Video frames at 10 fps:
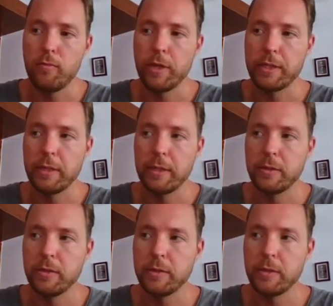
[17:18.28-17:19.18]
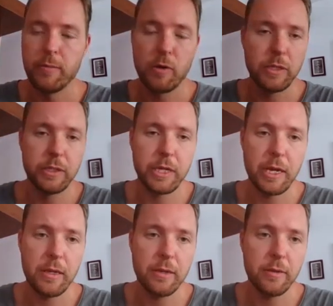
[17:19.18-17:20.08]
recently, due to the
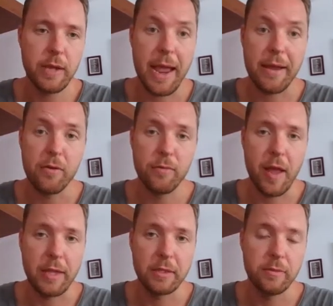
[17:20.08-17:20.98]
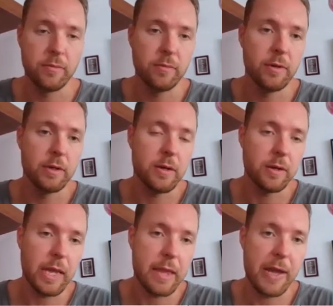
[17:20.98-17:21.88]
multi-chain hack on Phantom,
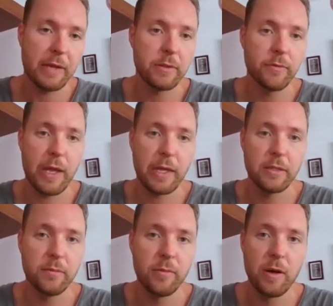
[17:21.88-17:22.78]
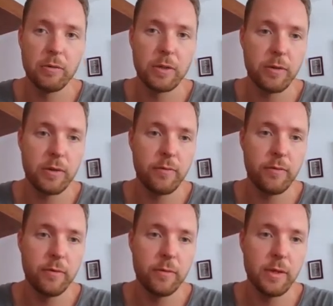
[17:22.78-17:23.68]
I came out of Phantom. I was looking
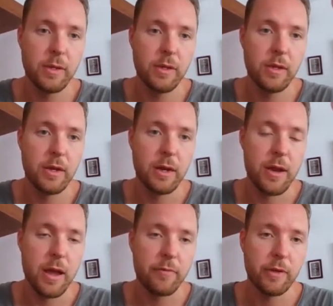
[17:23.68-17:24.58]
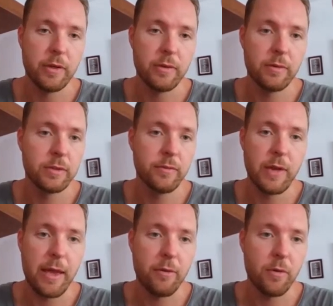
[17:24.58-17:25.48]
for another sort
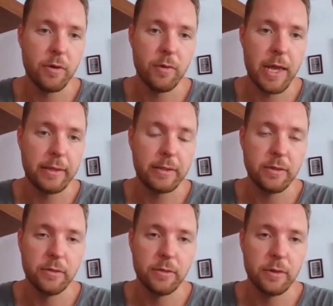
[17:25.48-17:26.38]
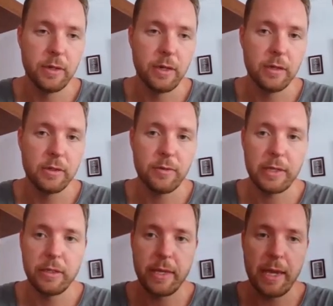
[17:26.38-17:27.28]
of layer 1 or layer 2 to
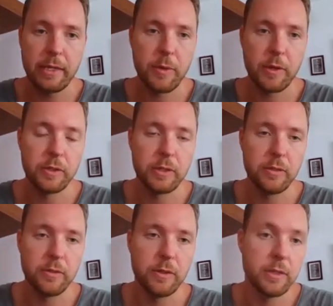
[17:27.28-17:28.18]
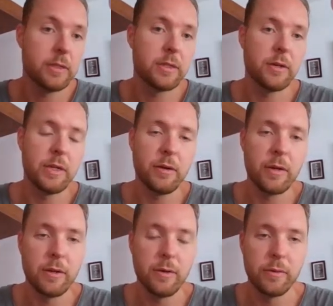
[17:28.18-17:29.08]
actually get exposure to. I decided
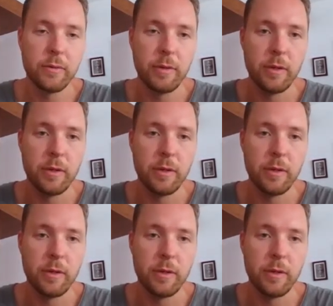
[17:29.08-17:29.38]
on